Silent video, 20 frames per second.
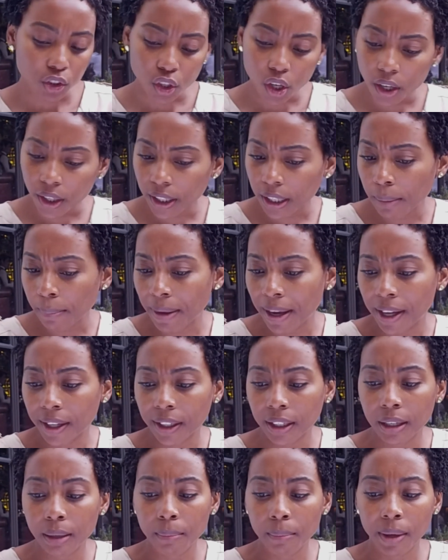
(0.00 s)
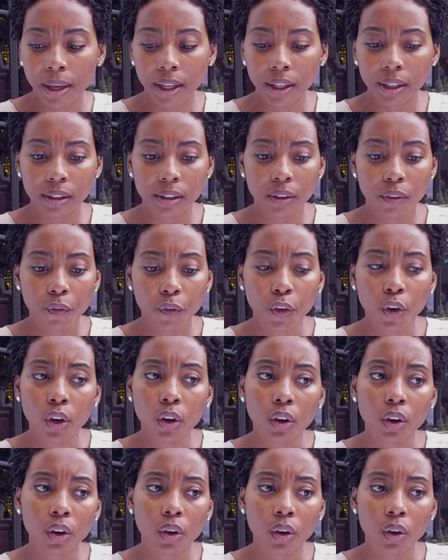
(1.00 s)
talking about him, and
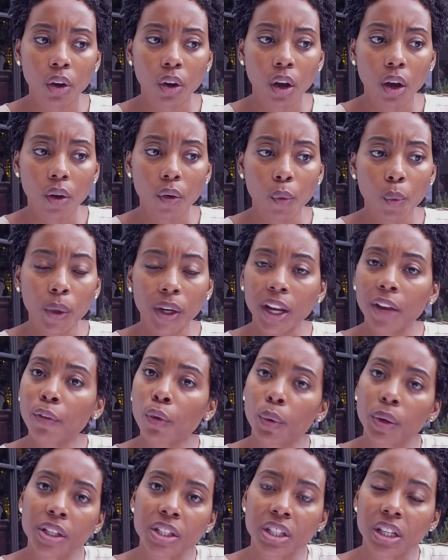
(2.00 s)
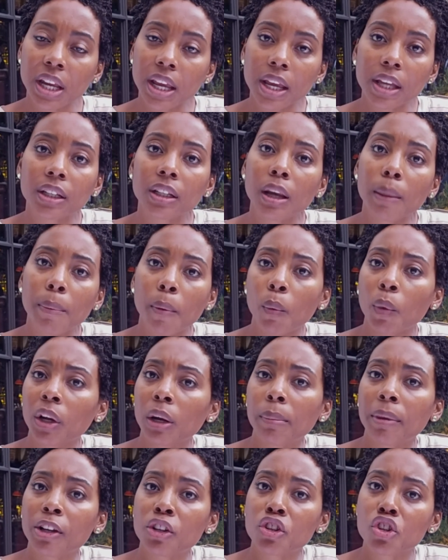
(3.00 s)
for whatever reason he ended up at
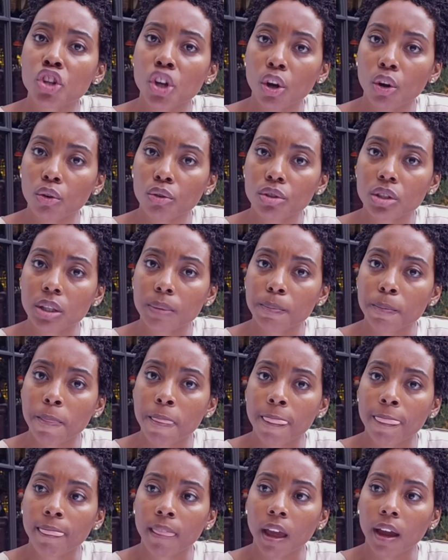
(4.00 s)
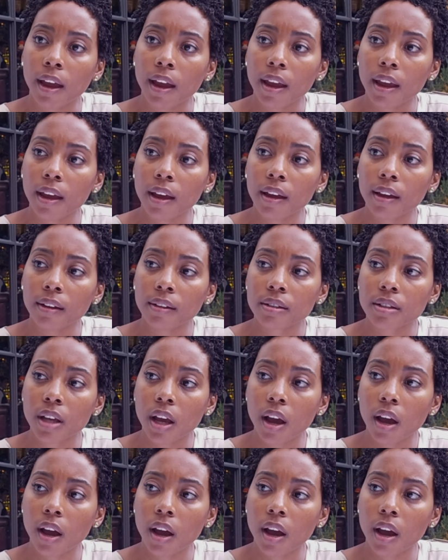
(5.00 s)
one of my shows. And